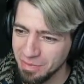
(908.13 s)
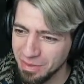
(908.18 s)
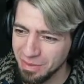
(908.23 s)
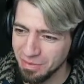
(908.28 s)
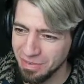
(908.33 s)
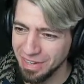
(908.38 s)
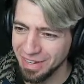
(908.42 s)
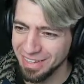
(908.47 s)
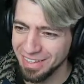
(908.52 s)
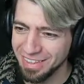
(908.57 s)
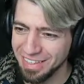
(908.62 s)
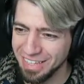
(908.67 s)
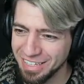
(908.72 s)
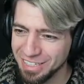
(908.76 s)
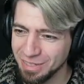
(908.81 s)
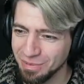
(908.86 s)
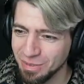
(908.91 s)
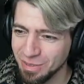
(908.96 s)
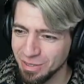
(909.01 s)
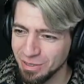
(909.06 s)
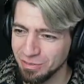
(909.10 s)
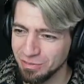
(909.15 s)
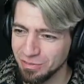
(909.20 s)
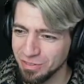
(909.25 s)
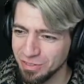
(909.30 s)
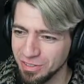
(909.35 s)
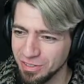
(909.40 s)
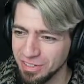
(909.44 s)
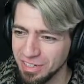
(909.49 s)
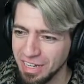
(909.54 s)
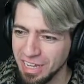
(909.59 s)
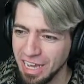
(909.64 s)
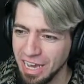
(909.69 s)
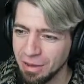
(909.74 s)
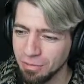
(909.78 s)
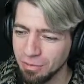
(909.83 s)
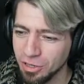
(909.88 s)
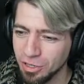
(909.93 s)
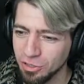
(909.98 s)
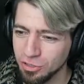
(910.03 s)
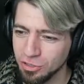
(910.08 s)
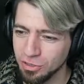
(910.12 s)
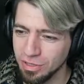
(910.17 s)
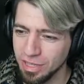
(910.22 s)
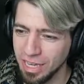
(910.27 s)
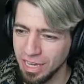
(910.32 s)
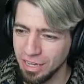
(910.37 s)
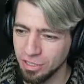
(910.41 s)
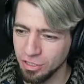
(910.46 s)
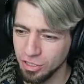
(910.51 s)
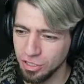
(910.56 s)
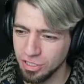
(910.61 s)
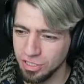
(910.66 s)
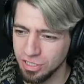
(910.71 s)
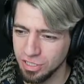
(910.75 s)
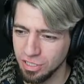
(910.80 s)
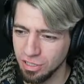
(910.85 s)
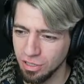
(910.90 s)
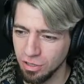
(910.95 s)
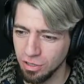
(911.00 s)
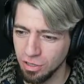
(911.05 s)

Yeah, that should be good fun. I'm going to do that as